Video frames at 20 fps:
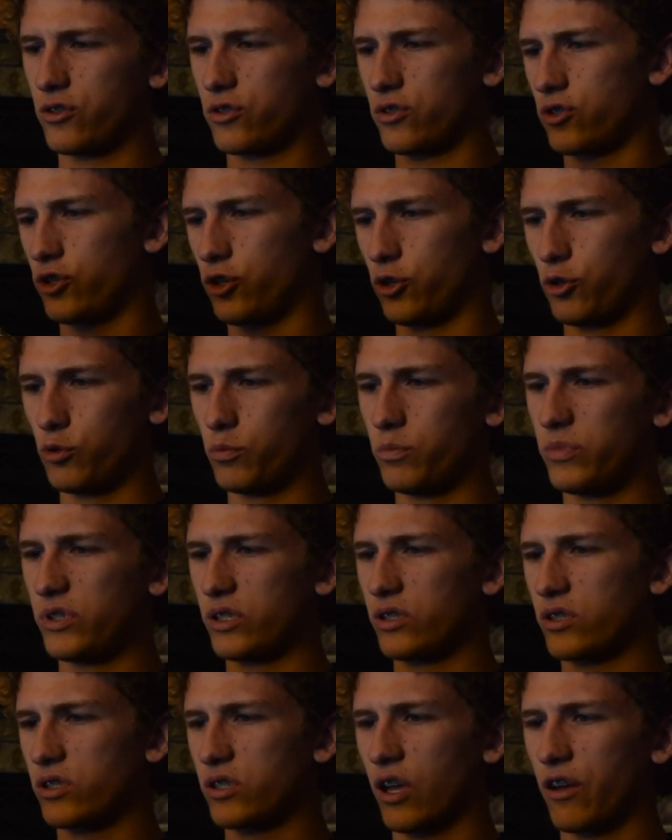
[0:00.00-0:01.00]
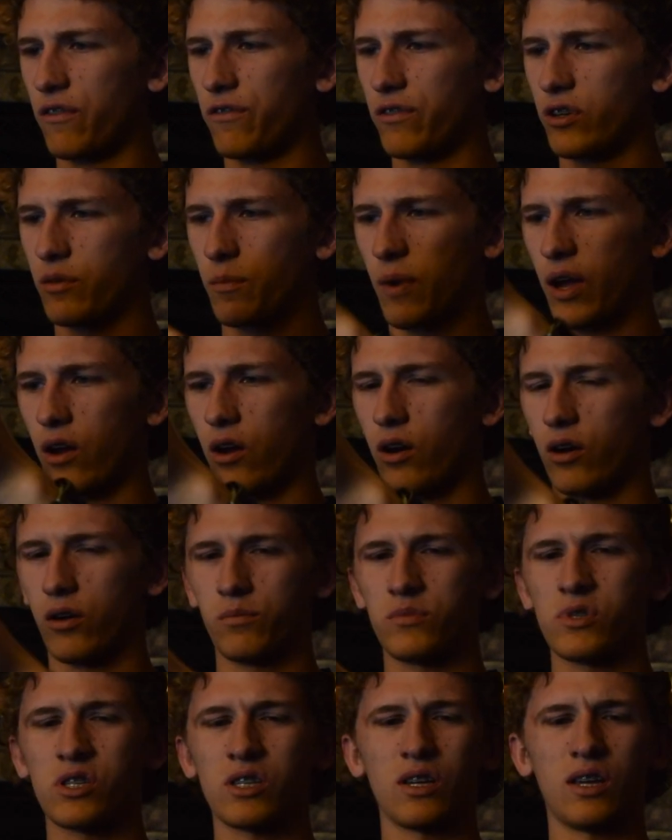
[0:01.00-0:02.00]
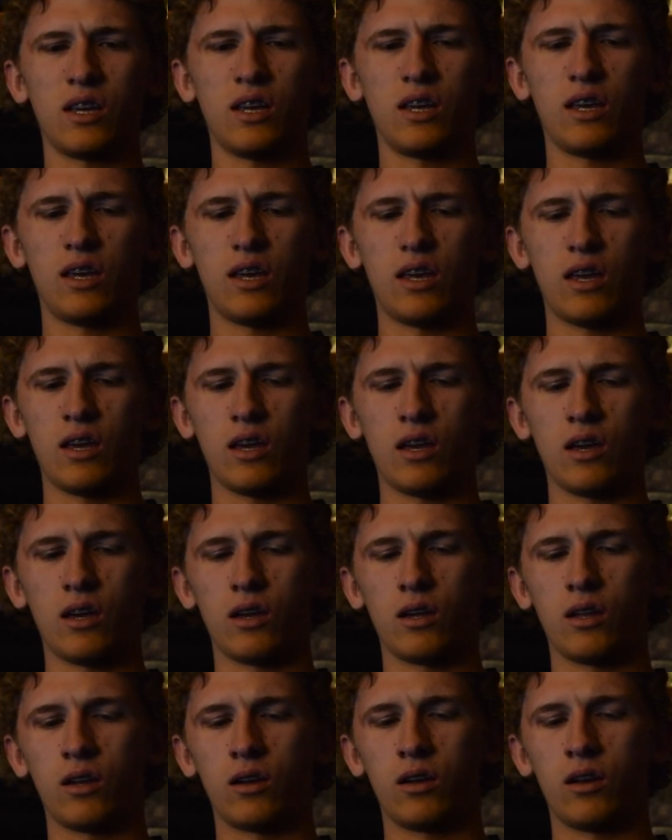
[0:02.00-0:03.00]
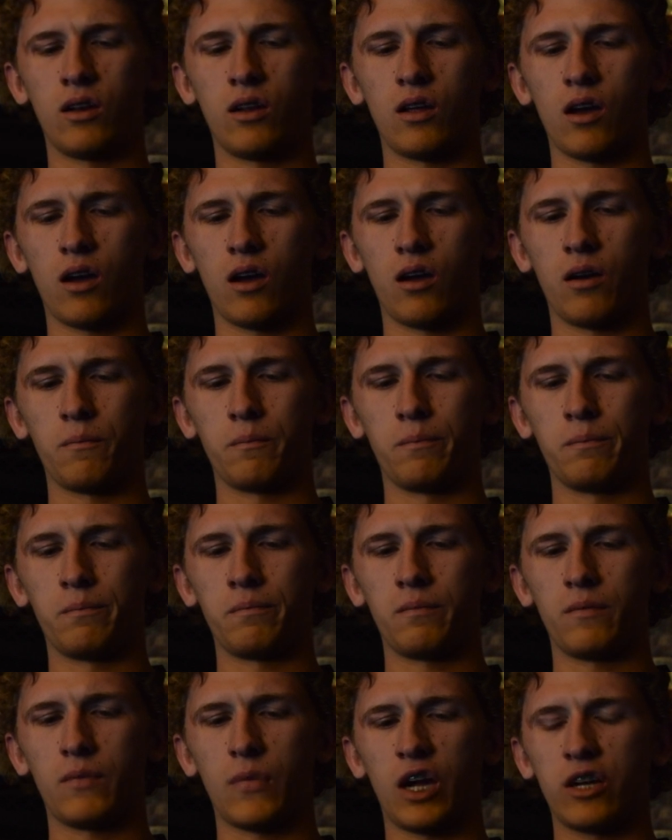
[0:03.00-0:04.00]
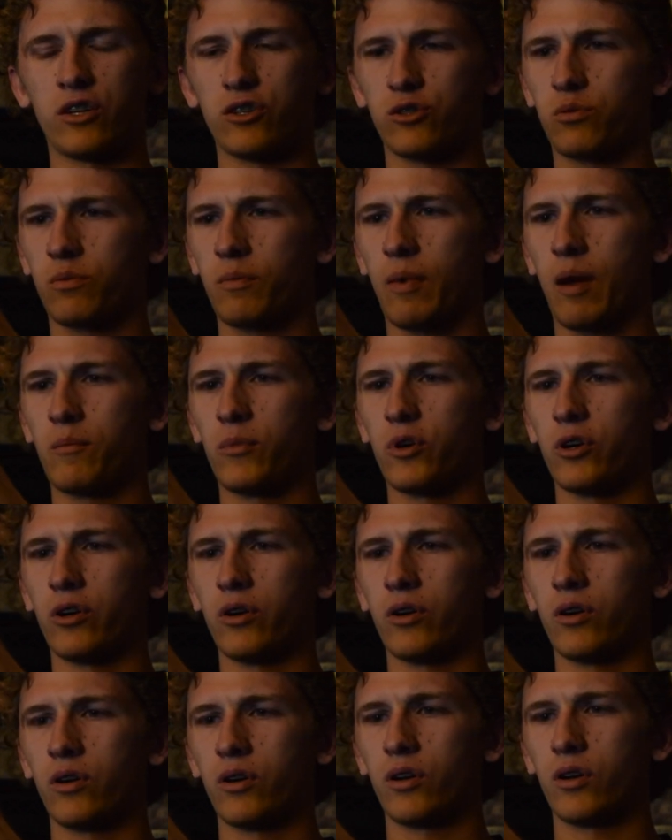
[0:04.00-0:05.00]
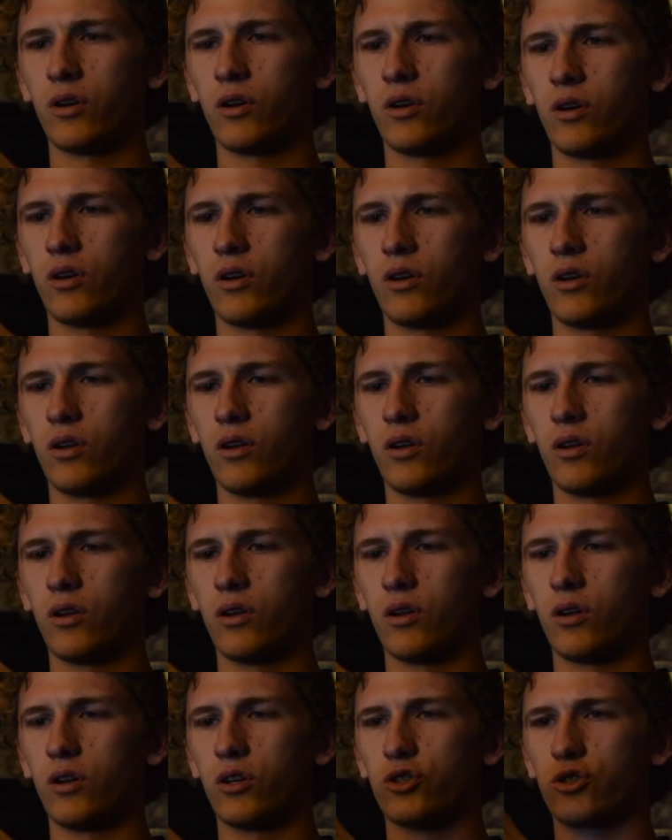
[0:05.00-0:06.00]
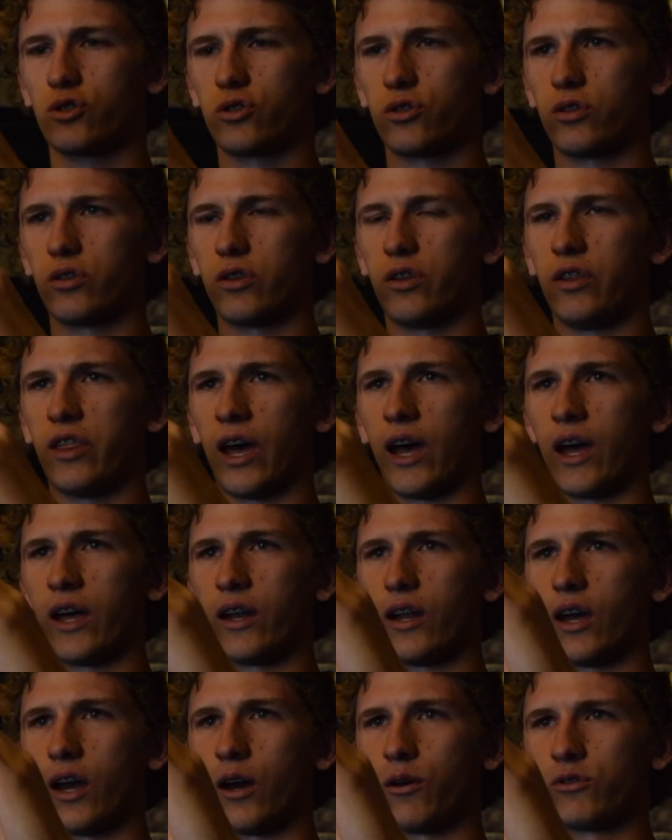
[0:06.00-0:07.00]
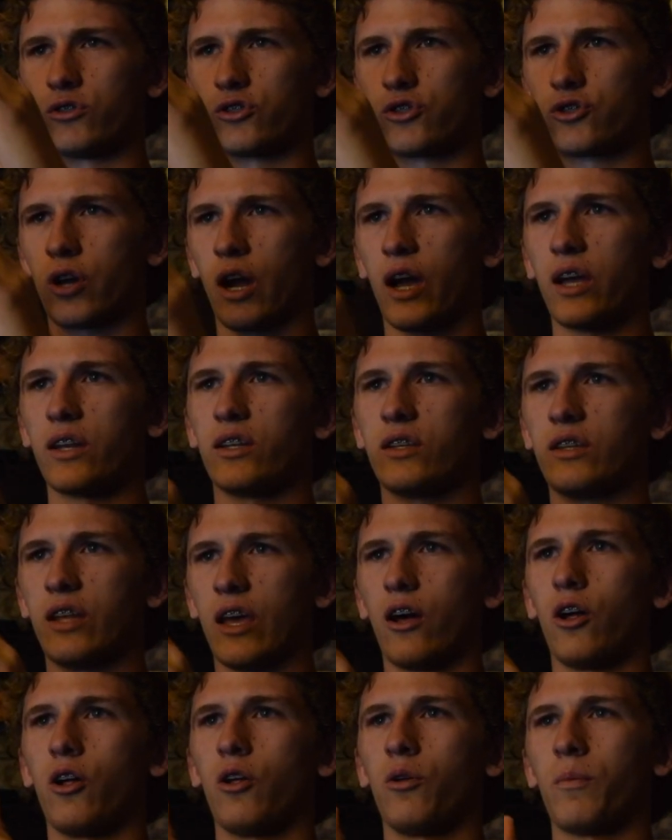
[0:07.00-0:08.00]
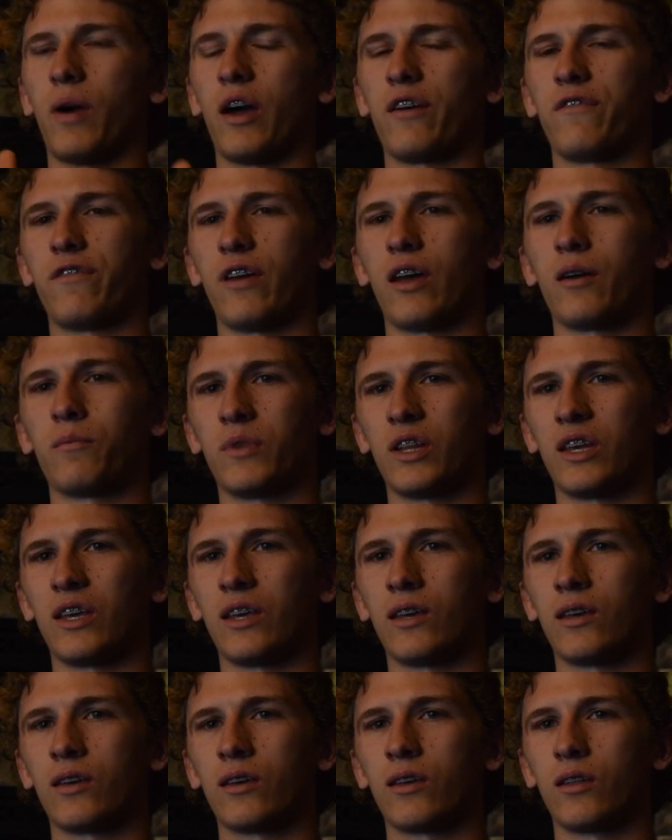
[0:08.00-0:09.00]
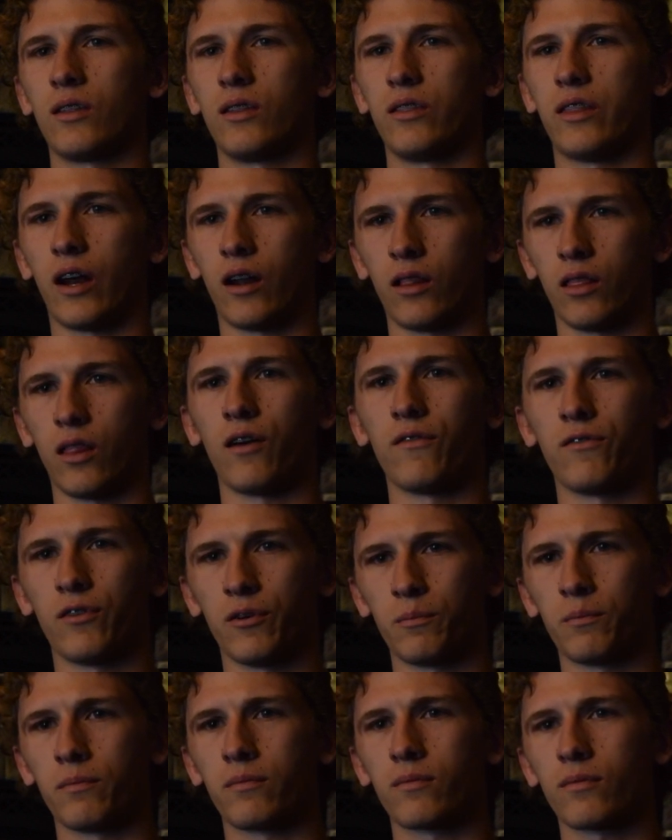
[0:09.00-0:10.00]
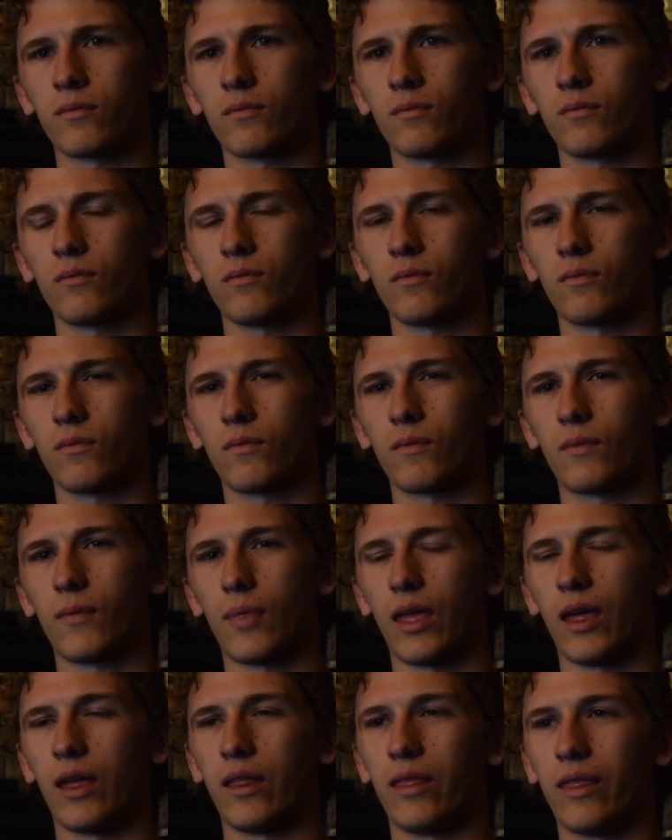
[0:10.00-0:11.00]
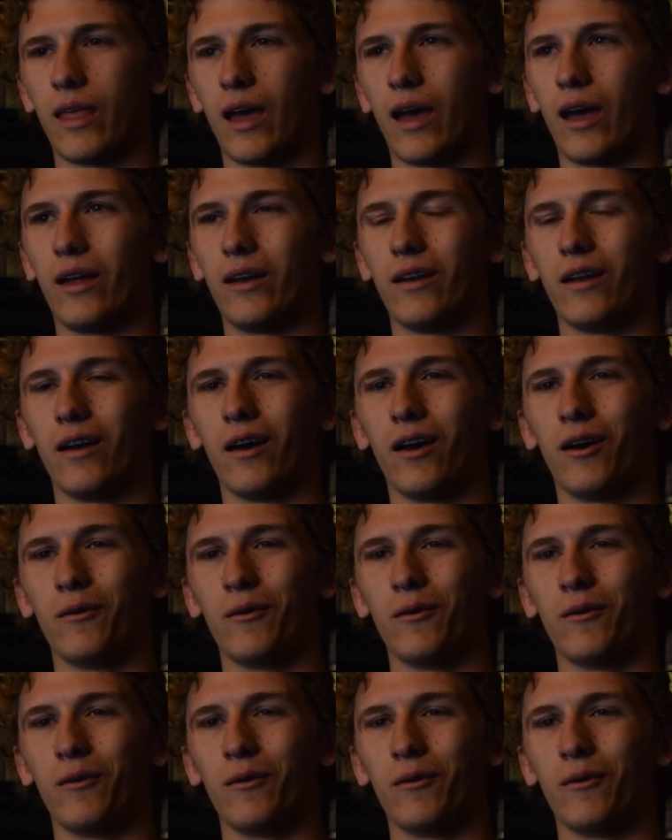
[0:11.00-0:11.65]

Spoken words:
tubes and stuff into my arms, and I just remember that I was trying to tell my family that I love them, and that